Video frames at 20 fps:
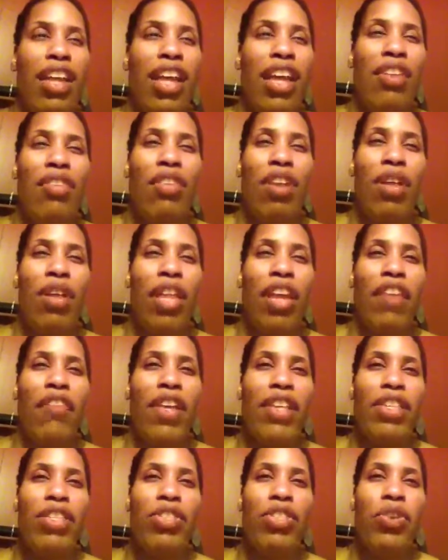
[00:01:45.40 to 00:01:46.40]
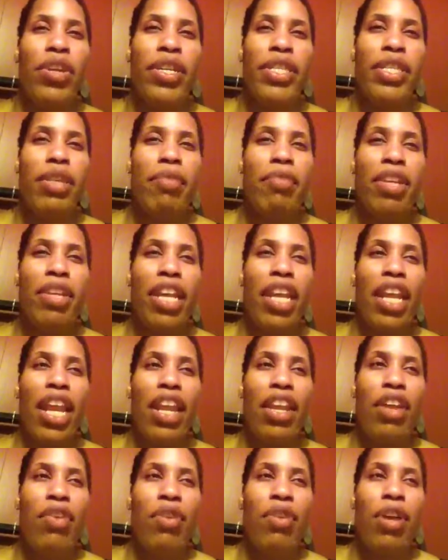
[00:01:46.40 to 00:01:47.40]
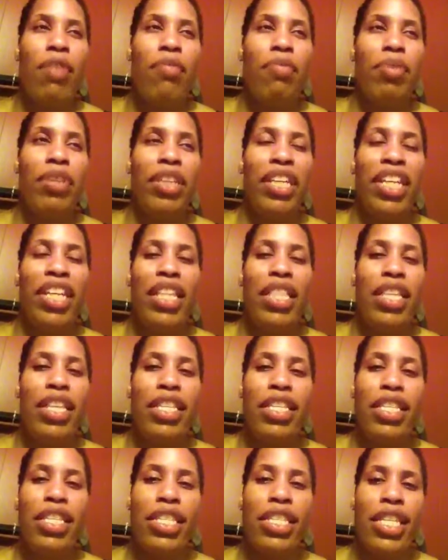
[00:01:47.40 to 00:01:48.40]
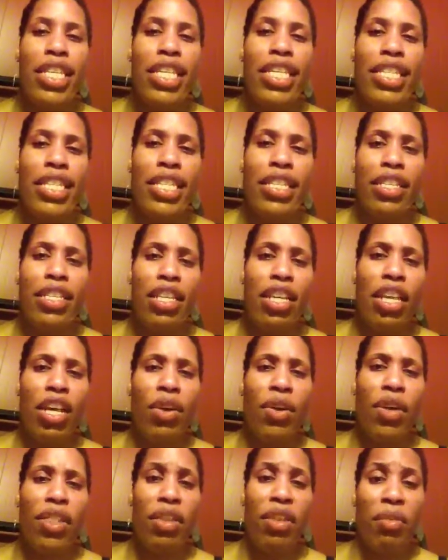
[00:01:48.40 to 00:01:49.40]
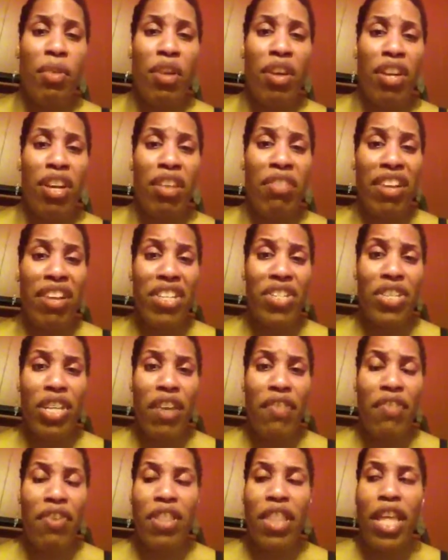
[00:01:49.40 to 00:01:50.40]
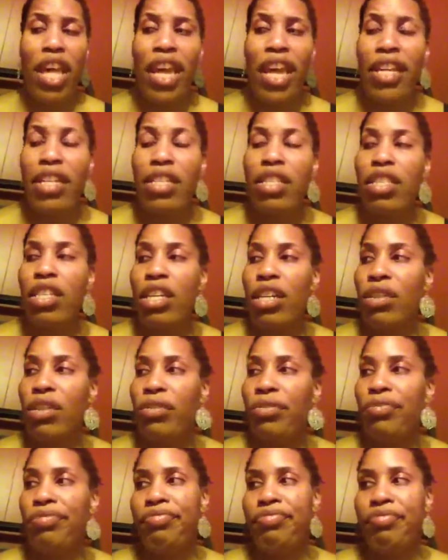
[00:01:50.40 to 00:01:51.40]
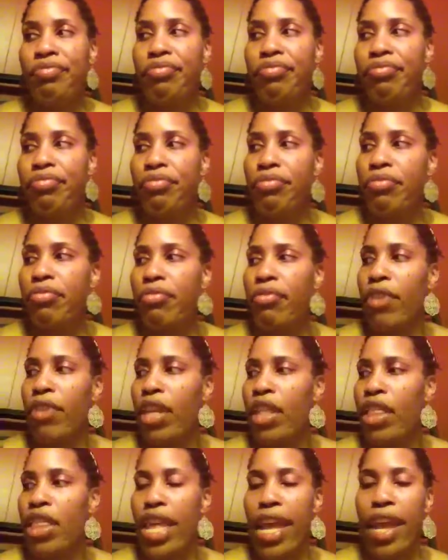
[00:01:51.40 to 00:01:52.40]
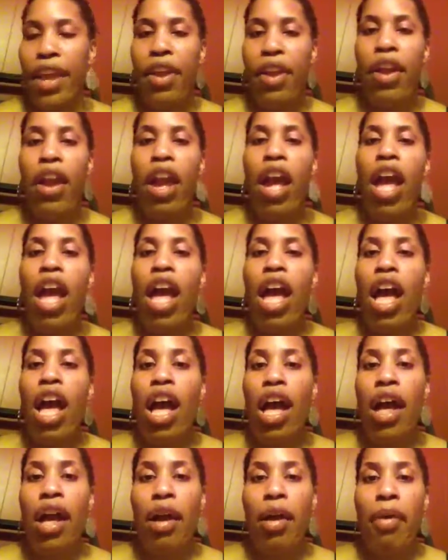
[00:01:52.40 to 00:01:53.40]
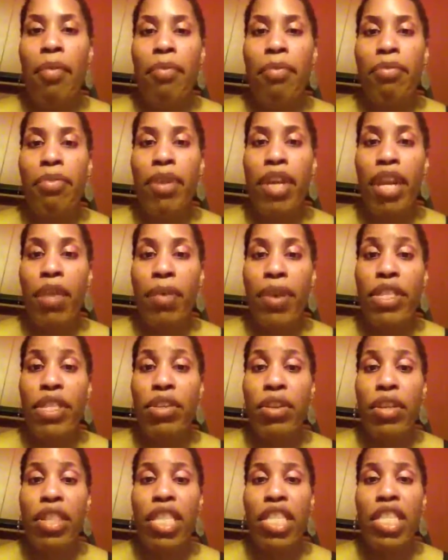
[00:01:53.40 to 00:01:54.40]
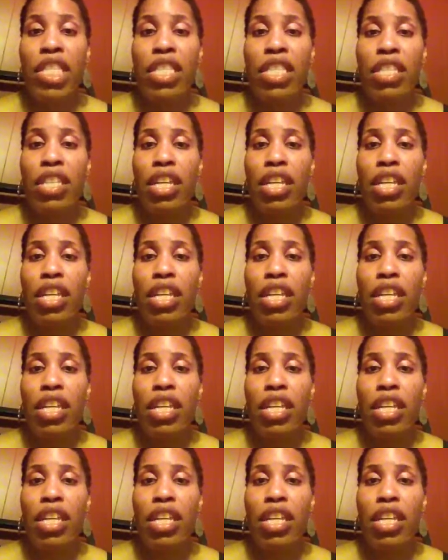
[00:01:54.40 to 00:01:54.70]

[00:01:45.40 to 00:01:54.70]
I don't know, like if I start something and I don't complete it, then it's just easy to go in the wrong direction after that. So there. Anyway, so on this